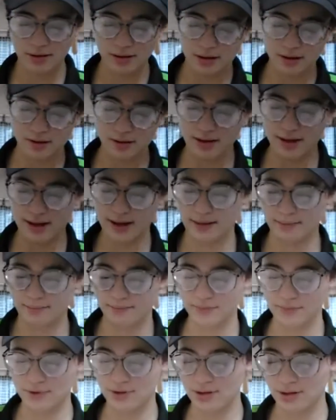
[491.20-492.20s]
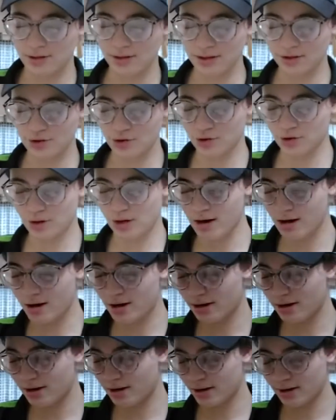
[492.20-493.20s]
Okay, so let's
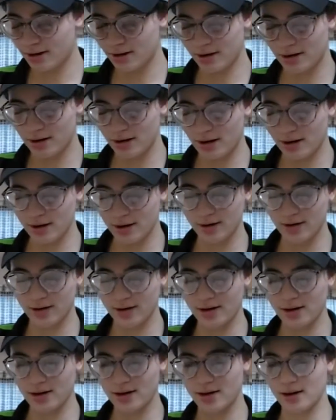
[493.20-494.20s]
draw our